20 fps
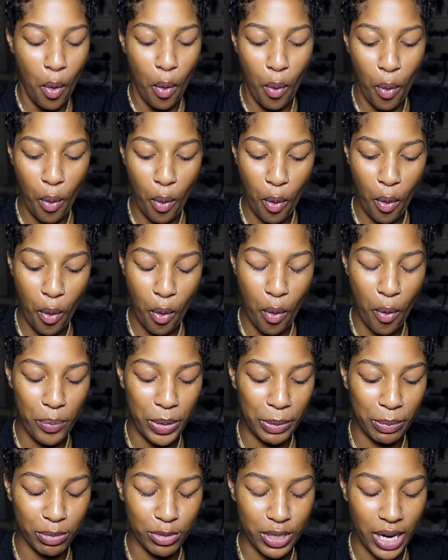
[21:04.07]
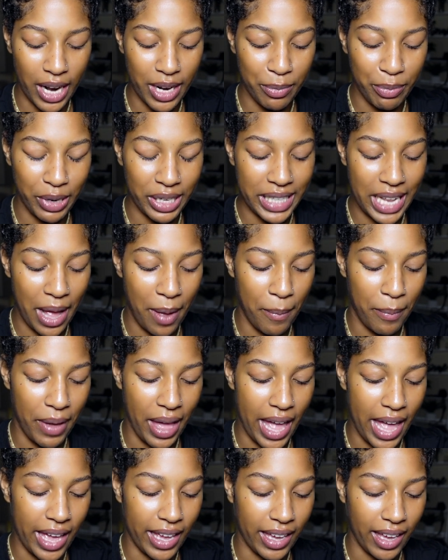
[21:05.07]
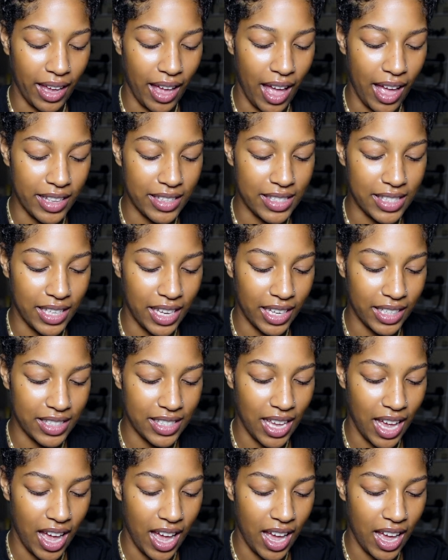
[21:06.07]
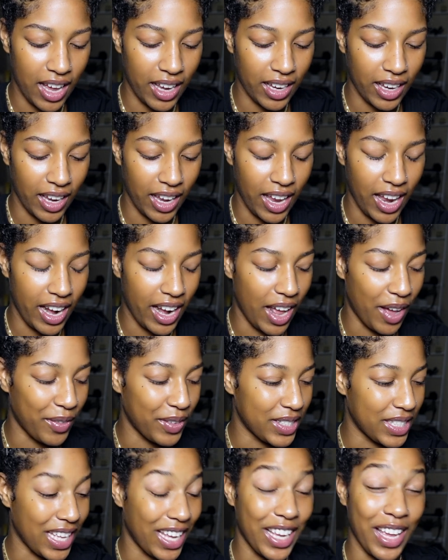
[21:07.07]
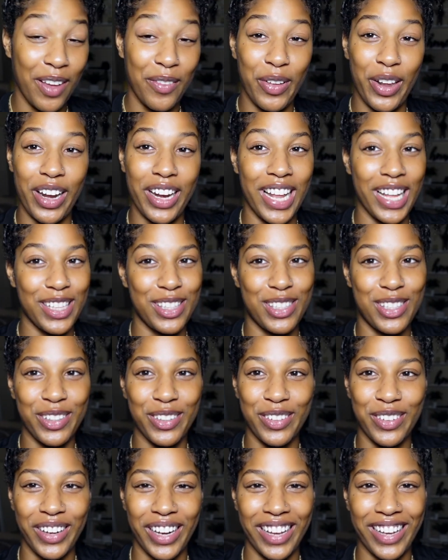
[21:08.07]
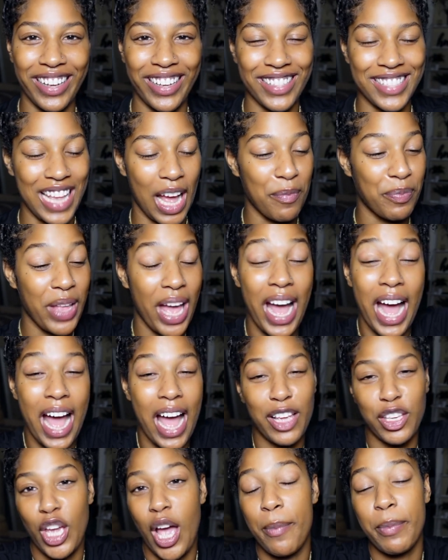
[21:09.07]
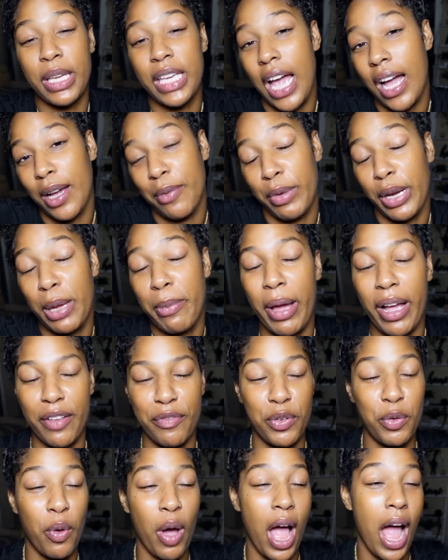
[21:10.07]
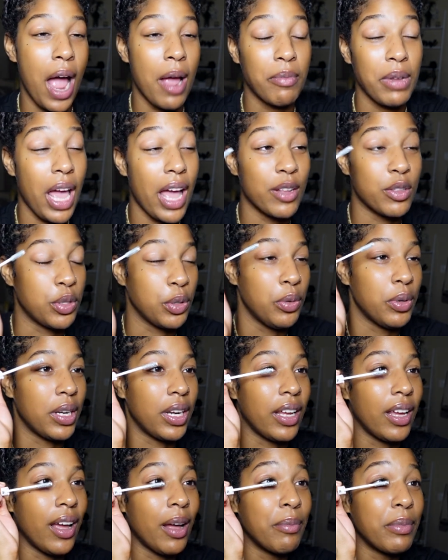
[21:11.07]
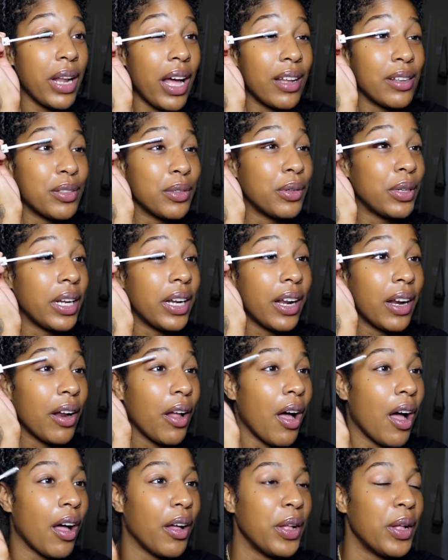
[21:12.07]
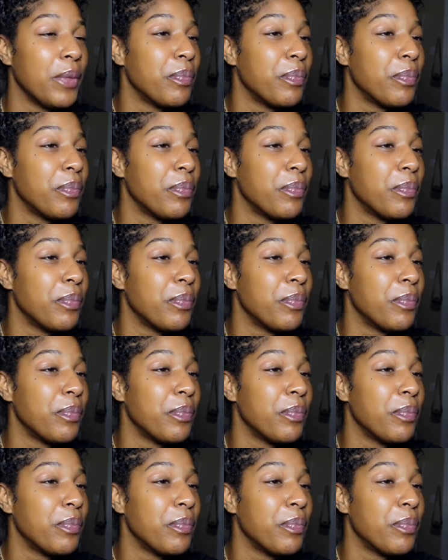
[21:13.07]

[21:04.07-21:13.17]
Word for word: Oh, people try to bring that back on TikTok, and I was like, I better not do it, cause I'm not. I mean, y'all can bring it back if you want. I'm not doing it. I'm not doing it at all.